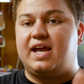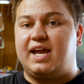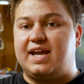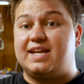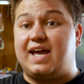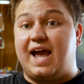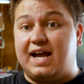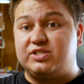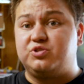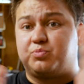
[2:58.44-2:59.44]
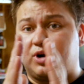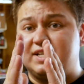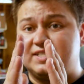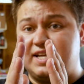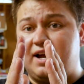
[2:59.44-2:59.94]
and as you
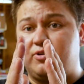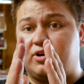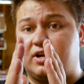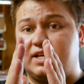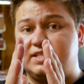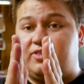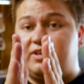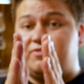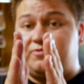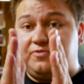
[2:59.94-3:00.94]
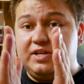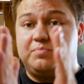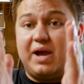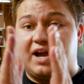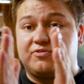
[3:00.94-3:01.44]
press down on it, the feedback